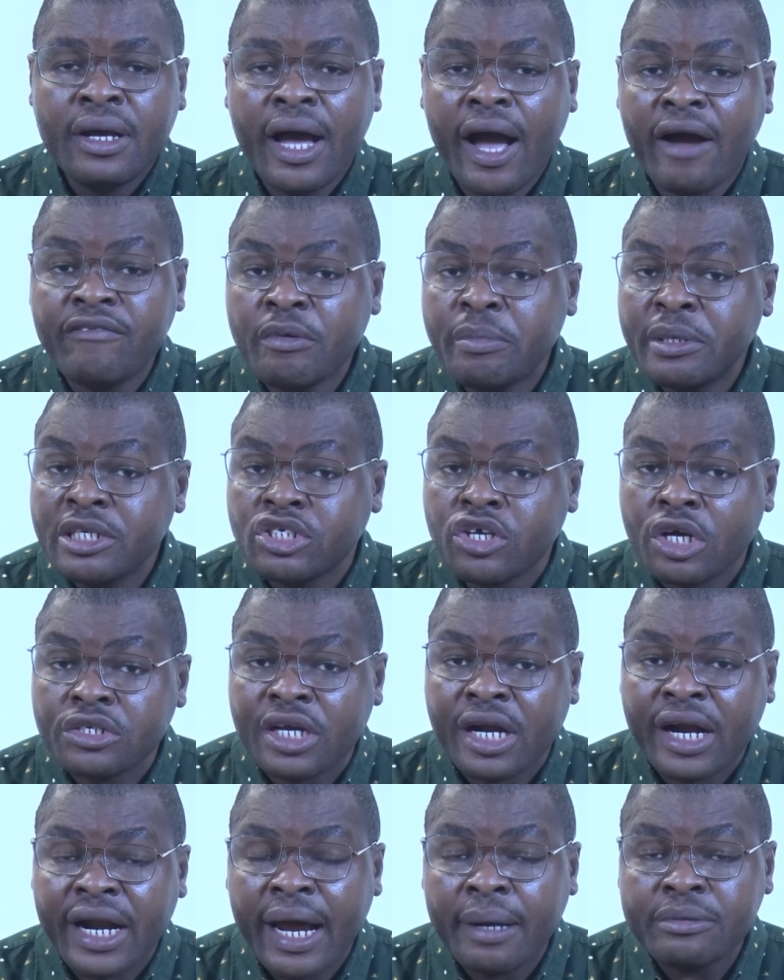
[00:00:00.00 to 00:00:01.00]
Have you been
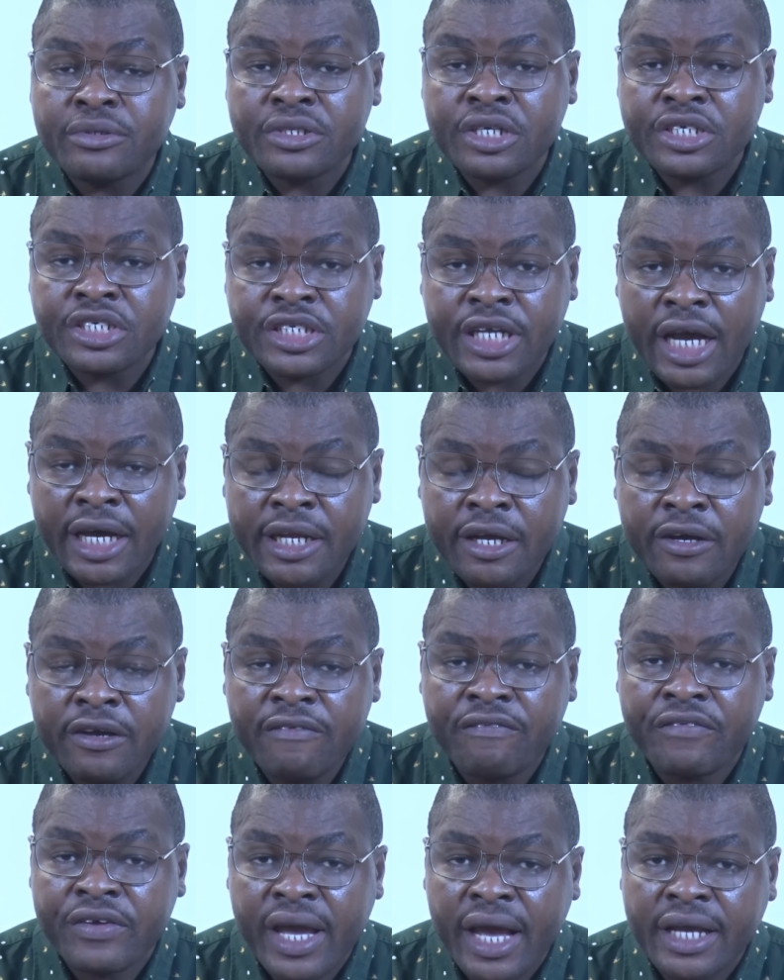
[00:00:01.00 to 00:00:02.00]
subscribed to this channel?
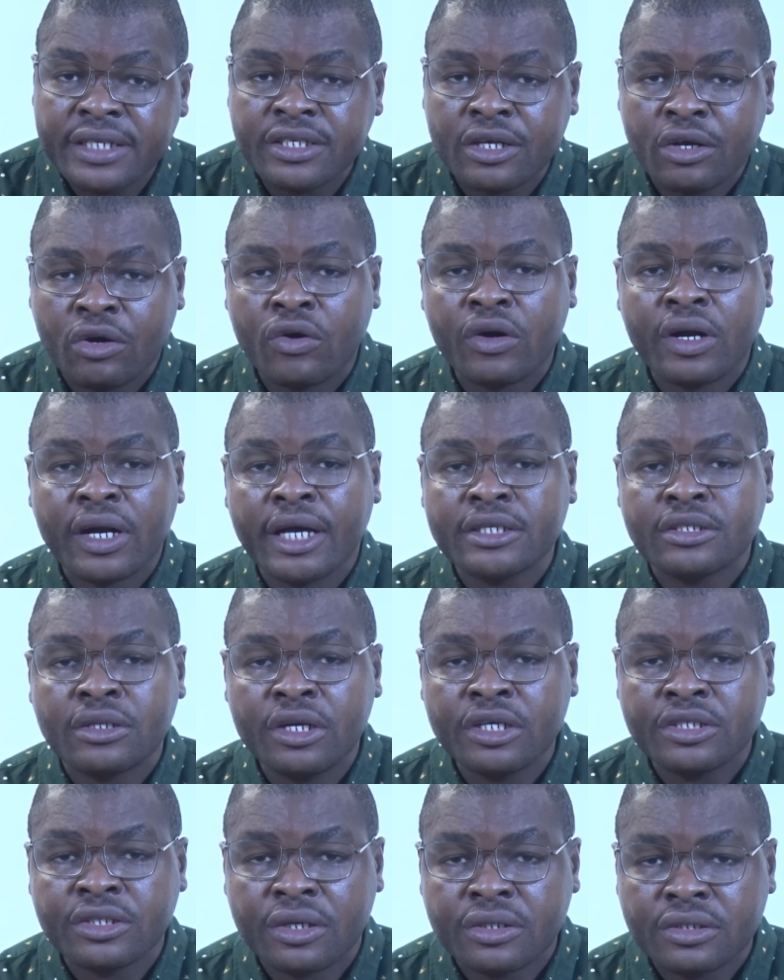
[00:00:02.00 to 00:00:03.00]
If yes,
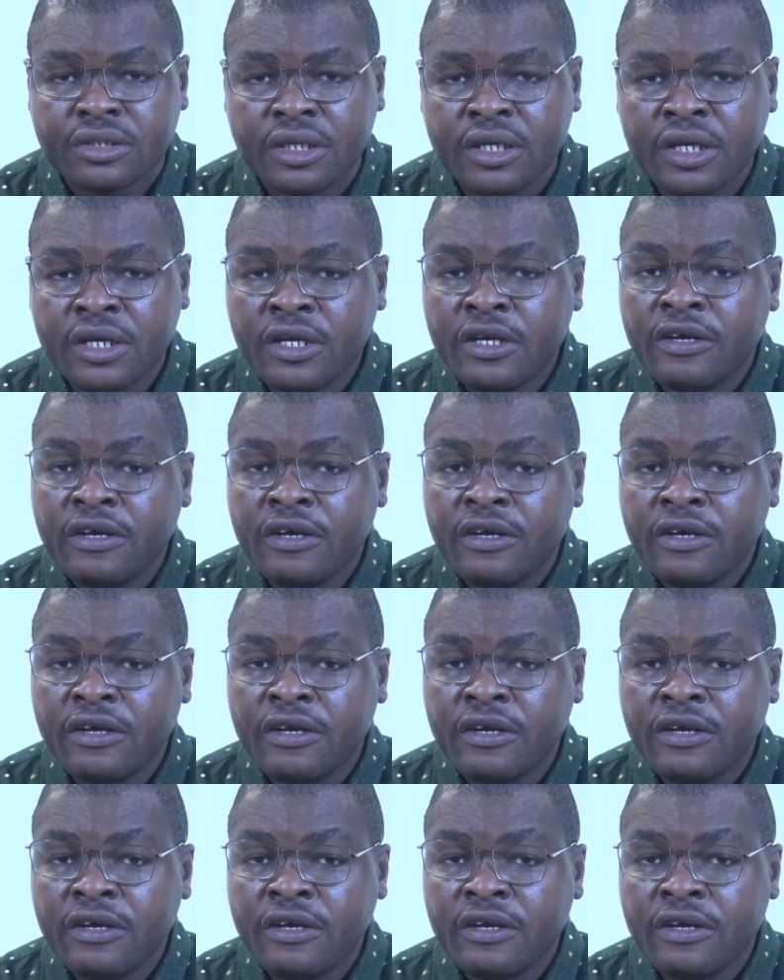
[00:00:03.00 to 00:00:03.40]
congratulations.